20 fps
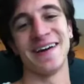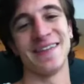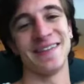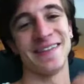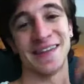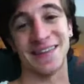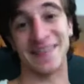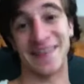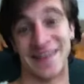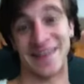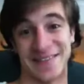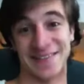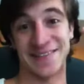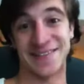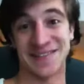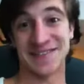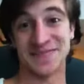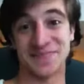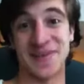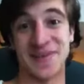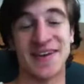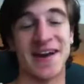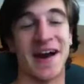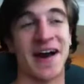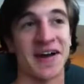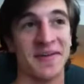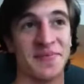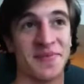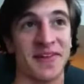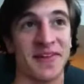This is me. I
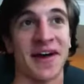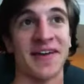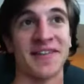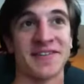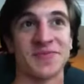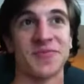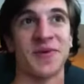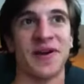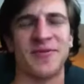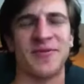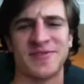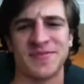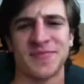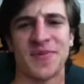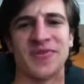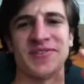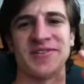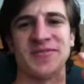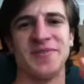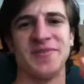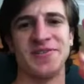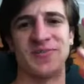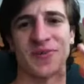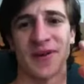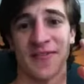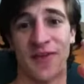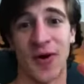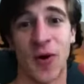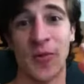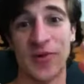am a lion. This is what I was supposed to be. It's what
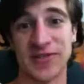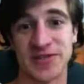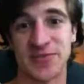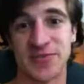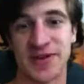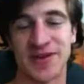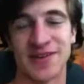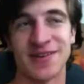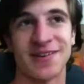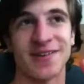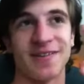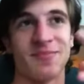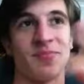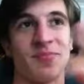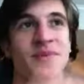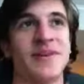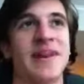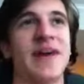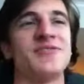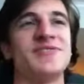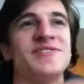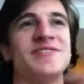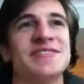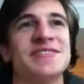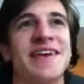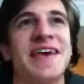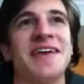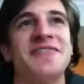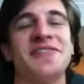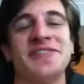I've always been. But now she
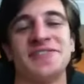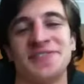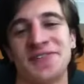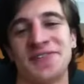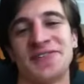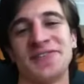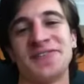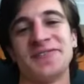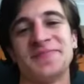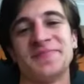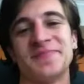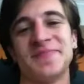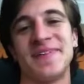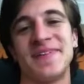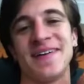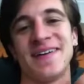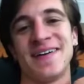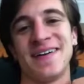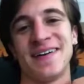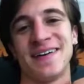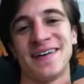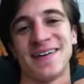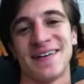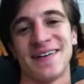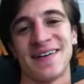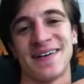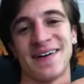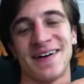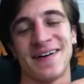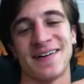just gave it a turn.
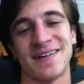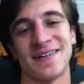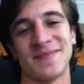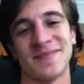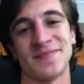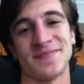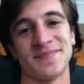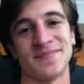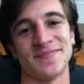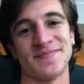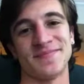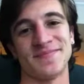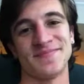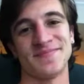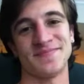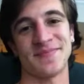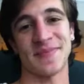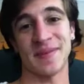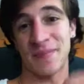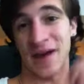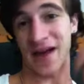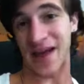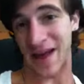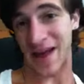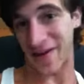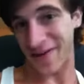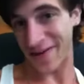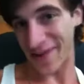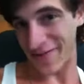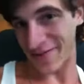And my
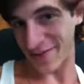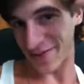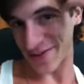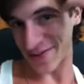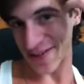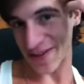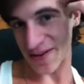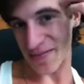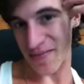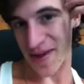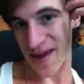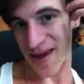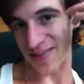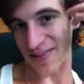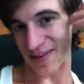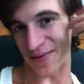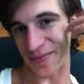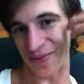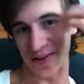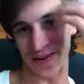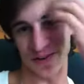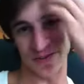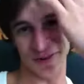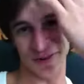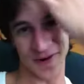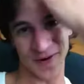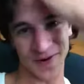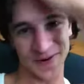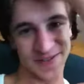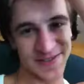hair, it even looks like a mane. Like, when it
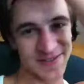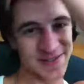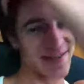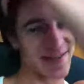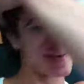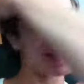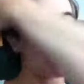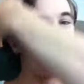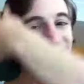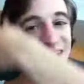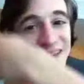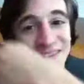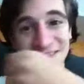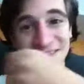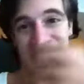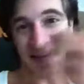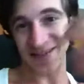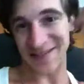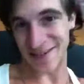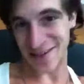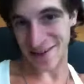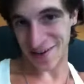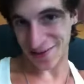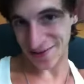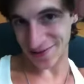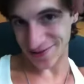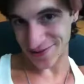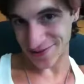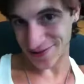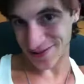grows, it has the
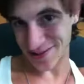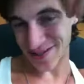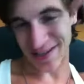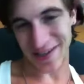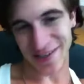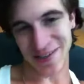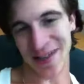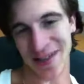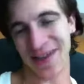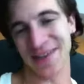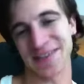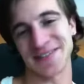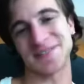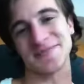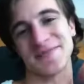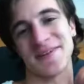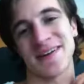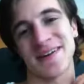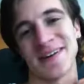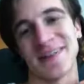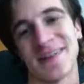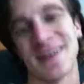colors just like a lion's mane.